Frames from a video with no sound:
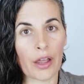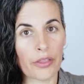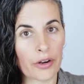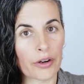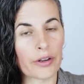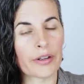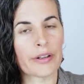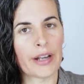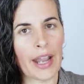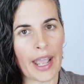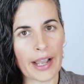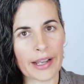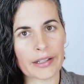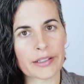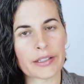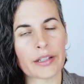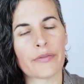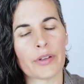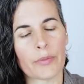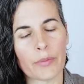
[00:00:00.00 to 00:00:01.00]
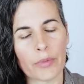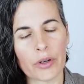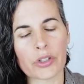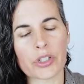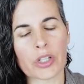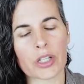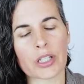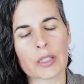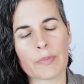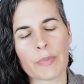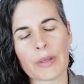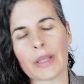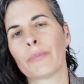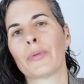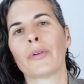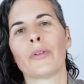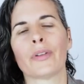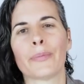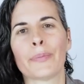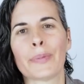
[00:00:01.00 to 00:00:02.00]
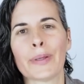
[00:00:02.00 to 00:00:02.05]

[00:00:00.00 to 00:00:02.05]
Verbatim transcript: other negative emotions people